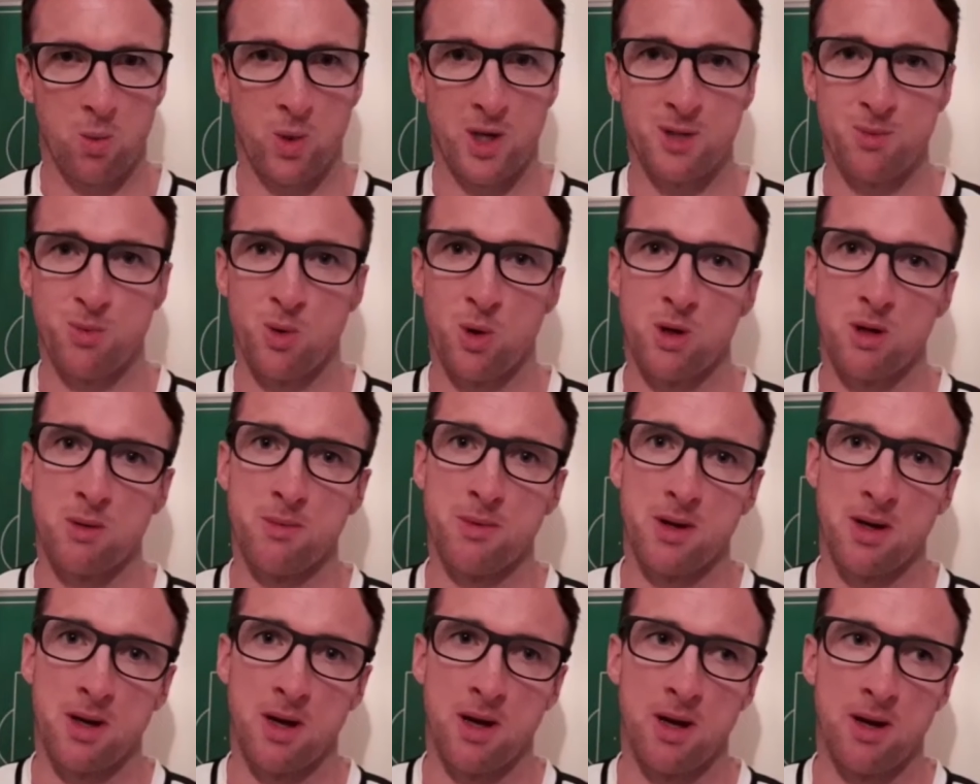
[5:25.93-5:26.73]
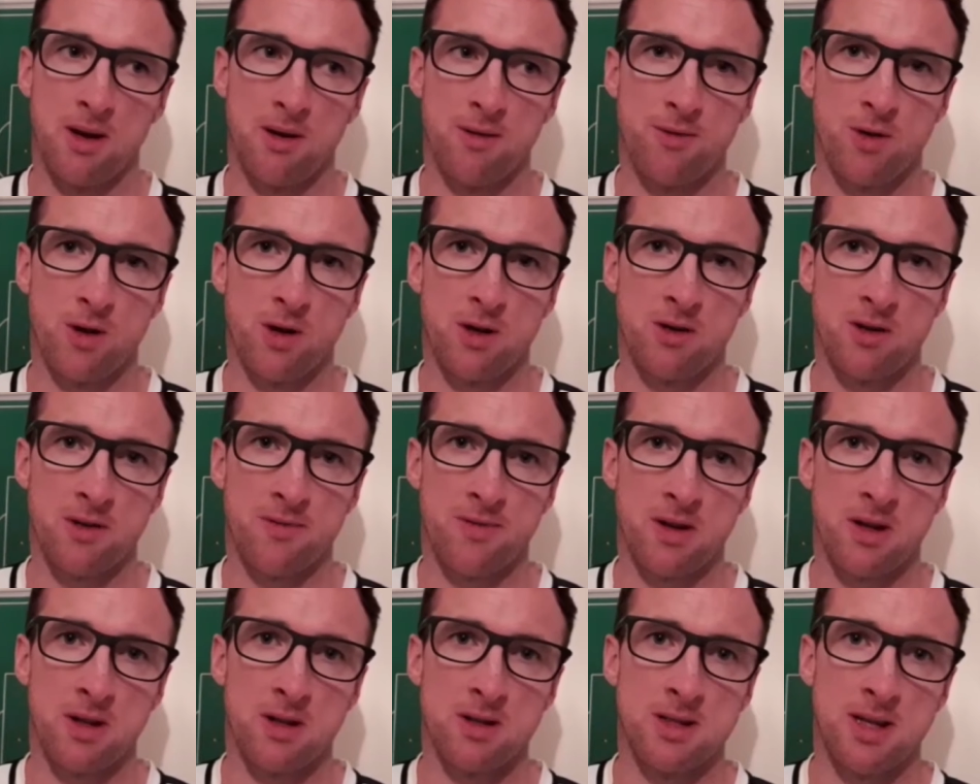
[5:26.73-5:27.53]
Westport will be very
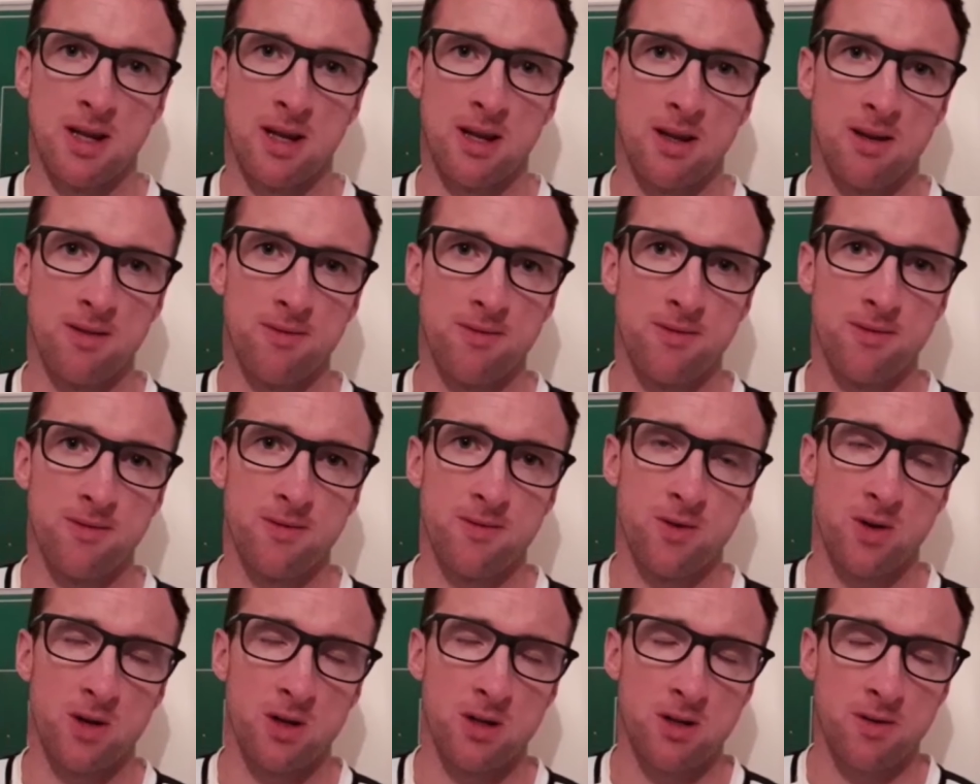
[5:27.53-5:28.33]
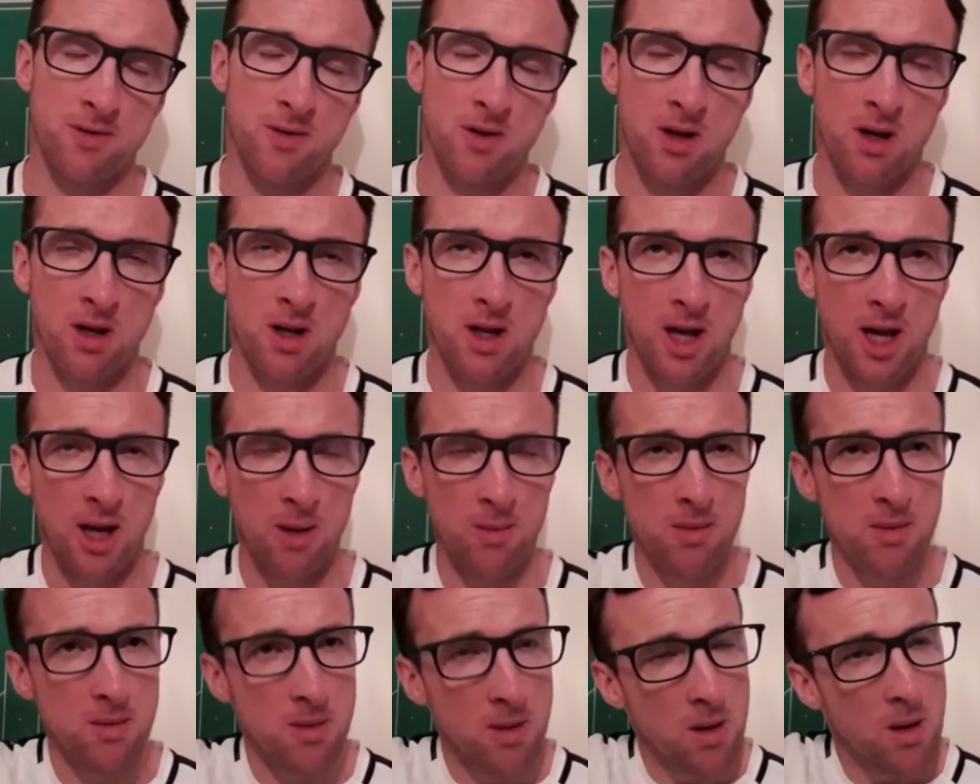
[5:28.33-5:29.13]
difficult
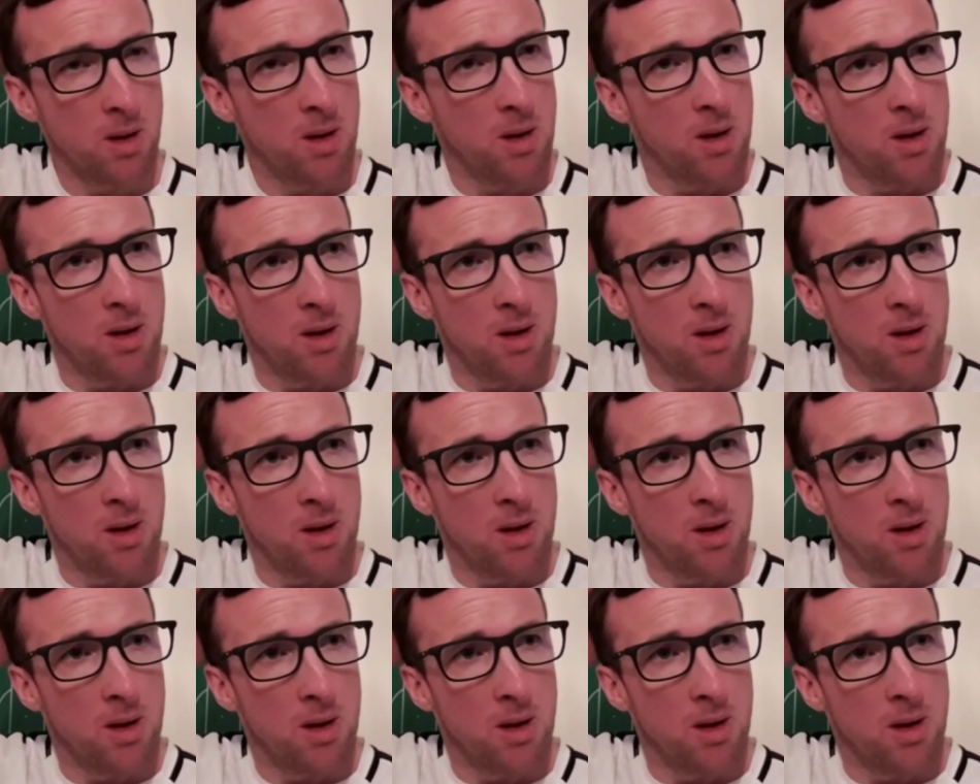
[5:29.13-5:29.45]
game.